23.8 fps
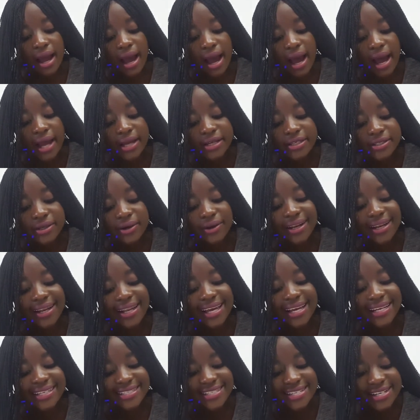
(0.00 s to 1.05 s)

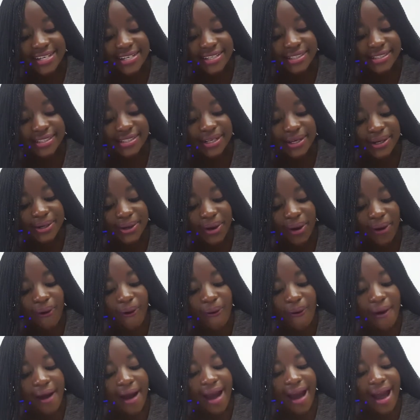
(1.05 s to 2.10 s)
idolaters,
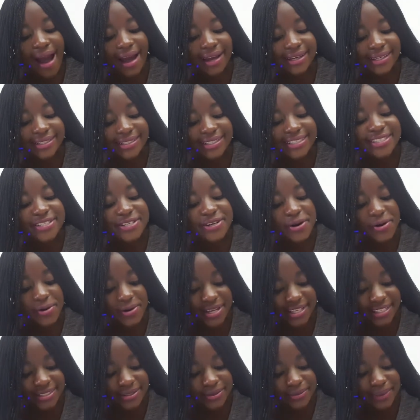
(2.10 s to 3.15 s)
nor
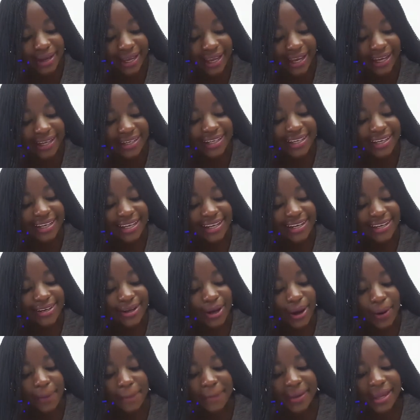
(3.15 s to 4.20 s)
adulterers, oh my God,
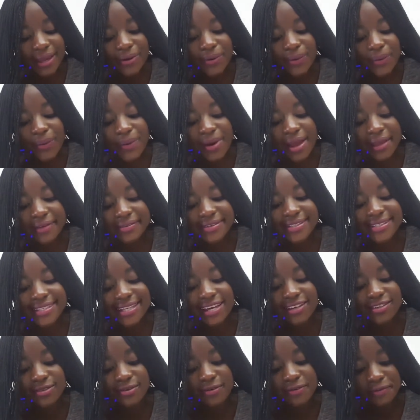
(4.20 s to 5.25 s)
nor men who have
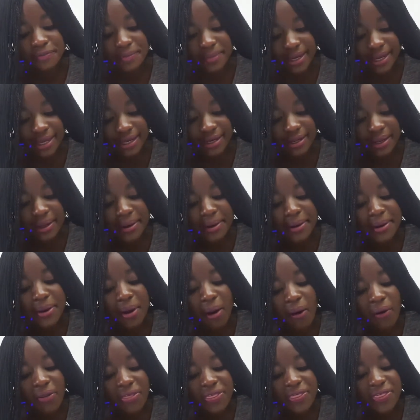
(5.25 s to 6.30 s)
sex with men,
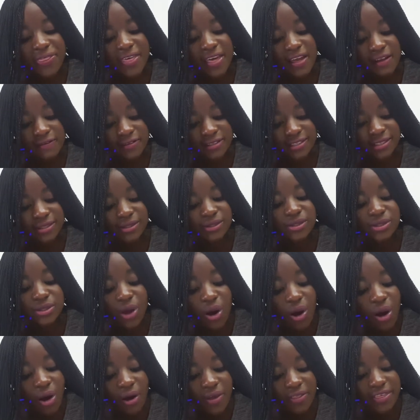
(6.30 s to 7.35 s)
nor thieves,
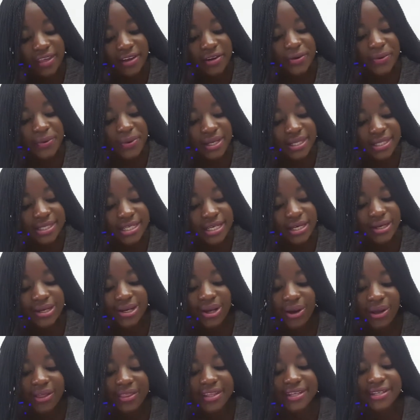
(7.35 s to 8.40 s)
nor the greedy,
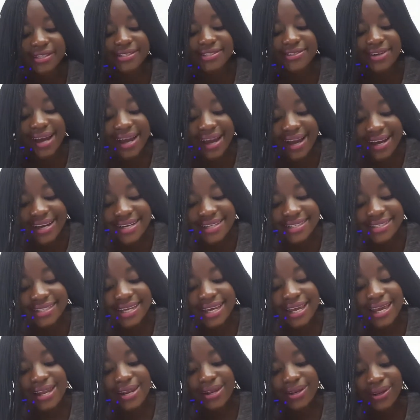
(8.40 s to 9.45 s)
nor the drunkards,
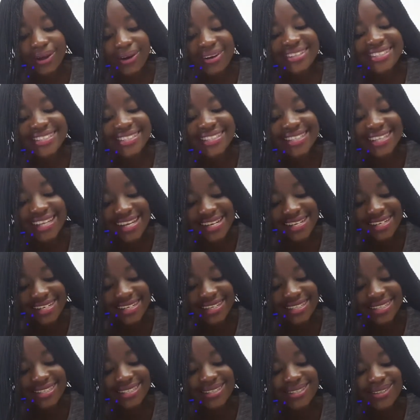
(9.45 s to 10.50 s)
nor
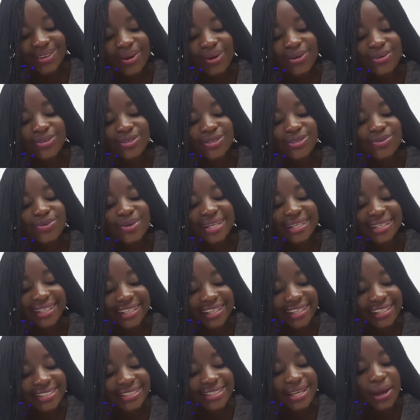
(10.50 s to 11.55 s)
slanderers, nor
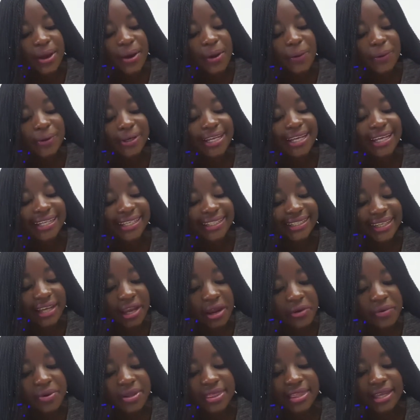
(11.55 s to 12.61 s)
swindlers will
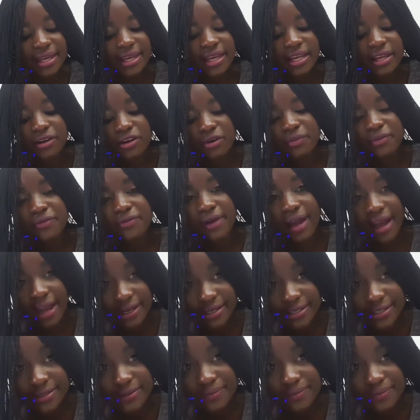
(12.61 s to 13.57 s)
inherit the kingdom of God.